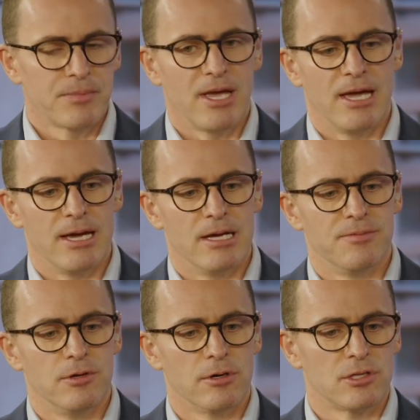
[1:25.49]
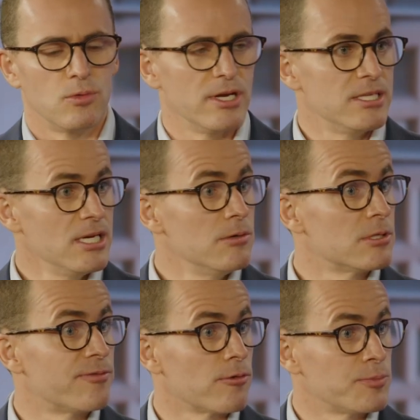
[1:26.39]
And if you look at 2018, it was
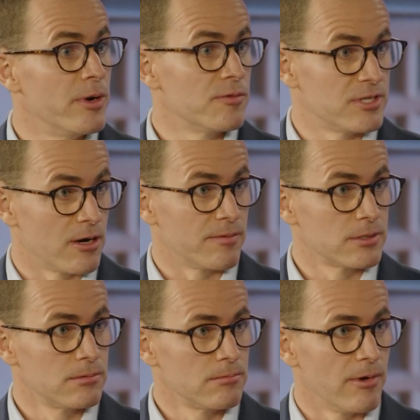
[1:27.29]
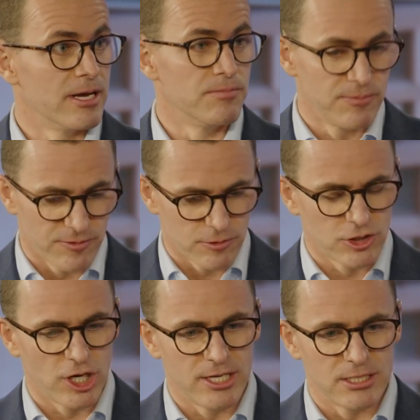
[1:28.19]
the first bout of tariffs, right? The first
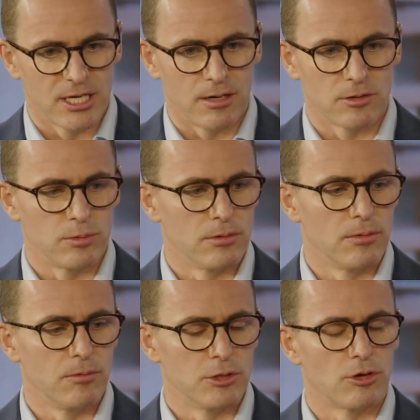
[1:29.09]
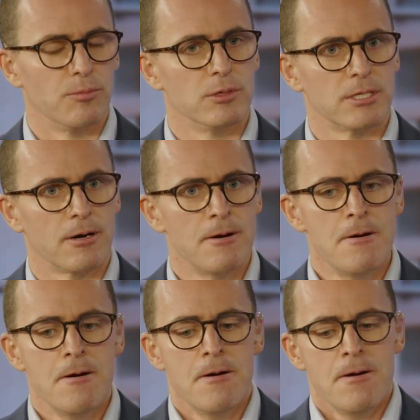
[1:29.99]
Chinese tariffs when Trump was there.
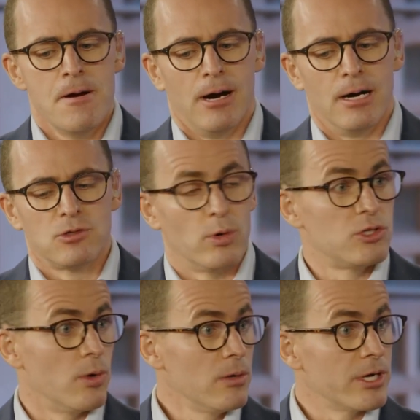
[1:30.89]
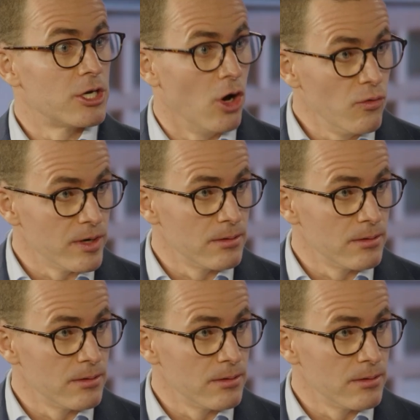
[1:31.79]
2020, we had COVID.